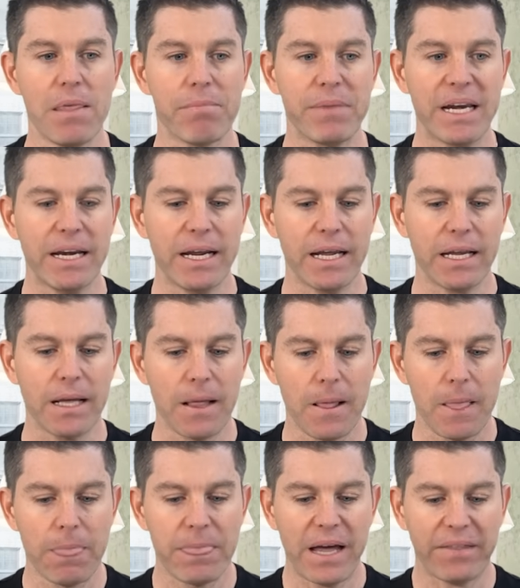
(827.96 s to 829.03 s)
Meaning
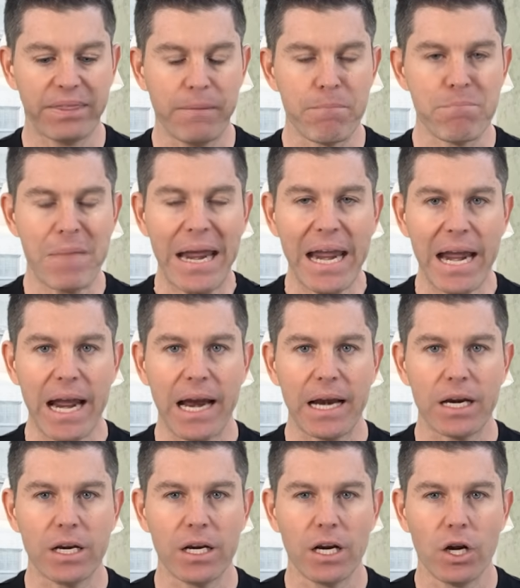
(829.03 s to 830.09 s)
that the
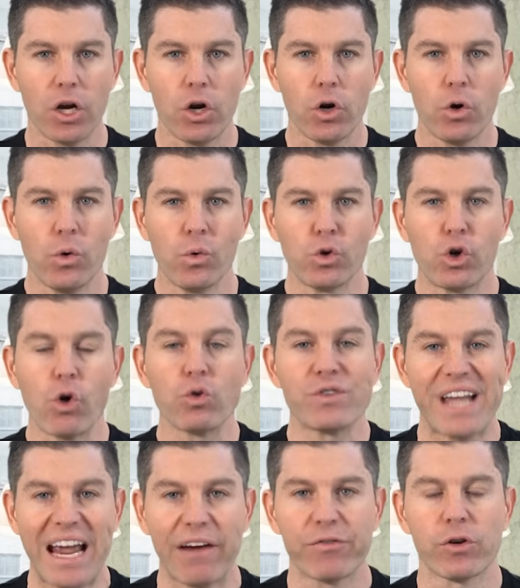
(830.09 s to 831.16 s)
man who
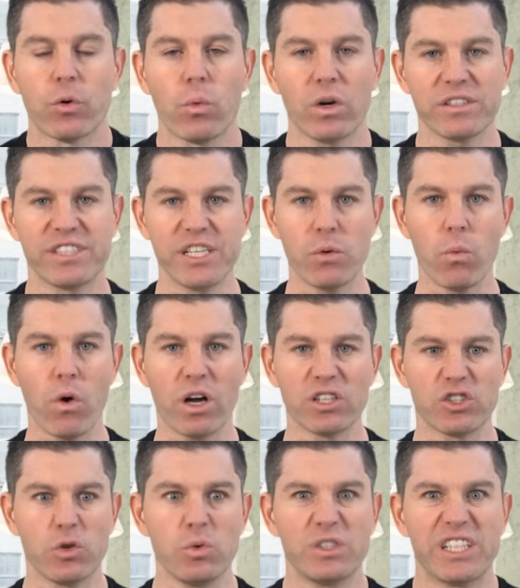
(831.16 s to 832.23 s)
goes after what he
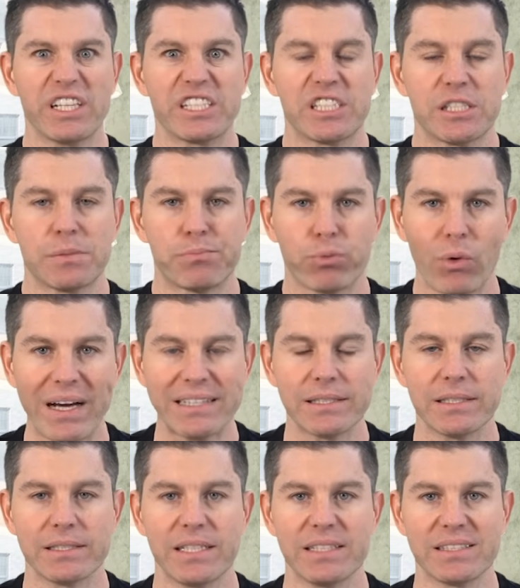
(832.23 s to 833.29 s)
wants, who
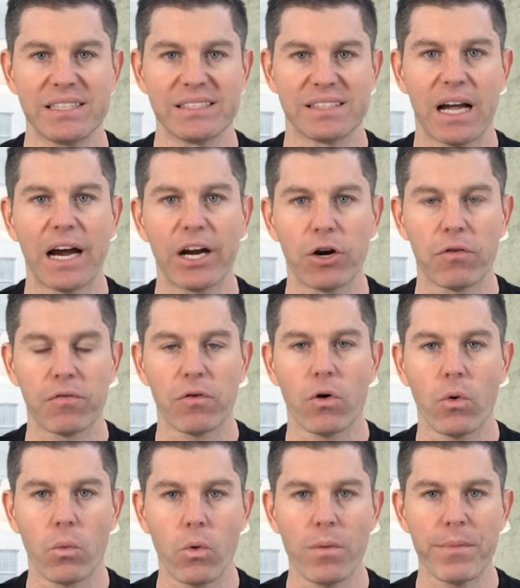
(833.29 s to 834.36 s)
expresses his desire
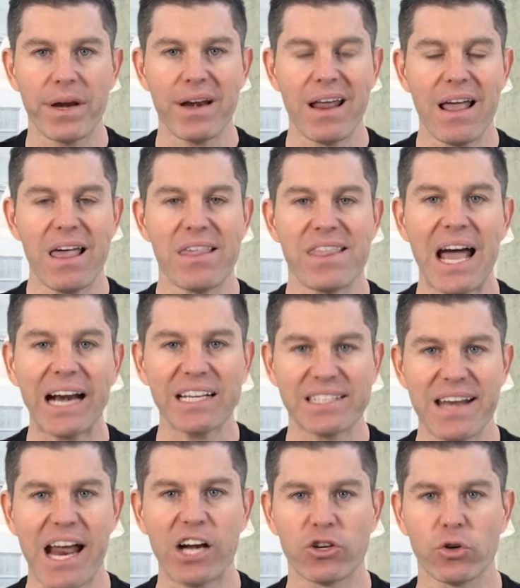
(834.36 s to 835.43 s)
for a woman, that
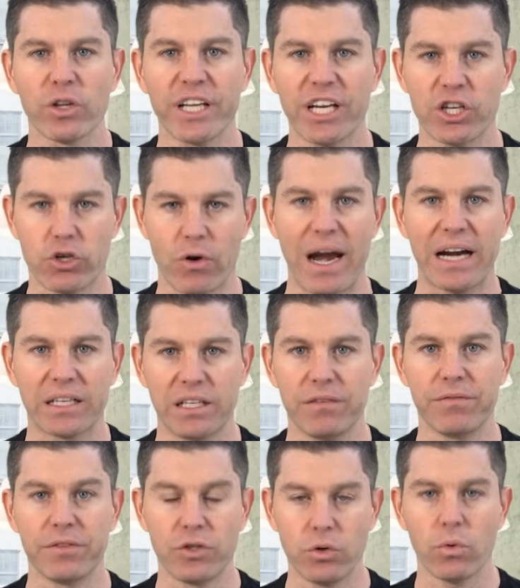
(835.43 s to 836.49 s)
is naturally
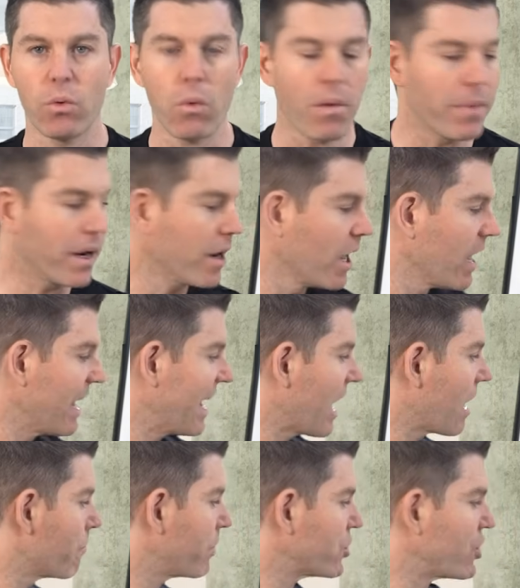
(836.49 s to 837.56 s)
attractive to a woman,
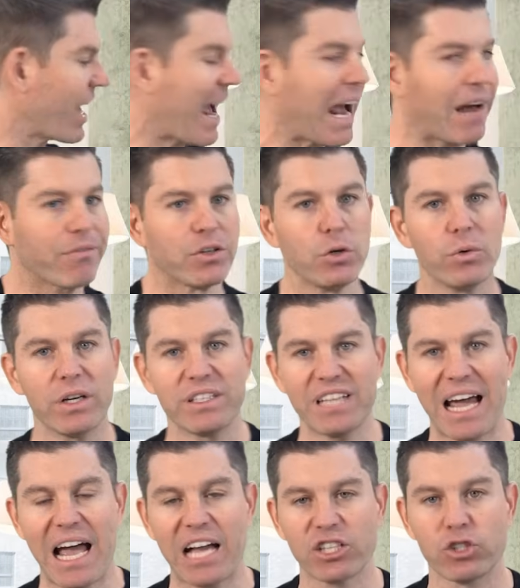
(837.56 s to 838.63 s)
but you have to
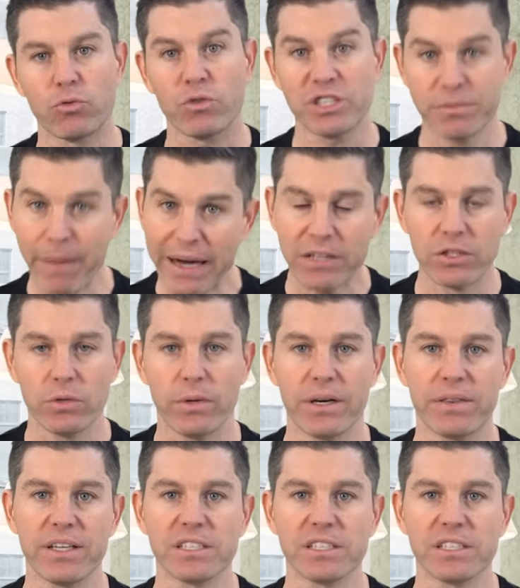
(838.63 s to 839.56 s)
attach respect to it.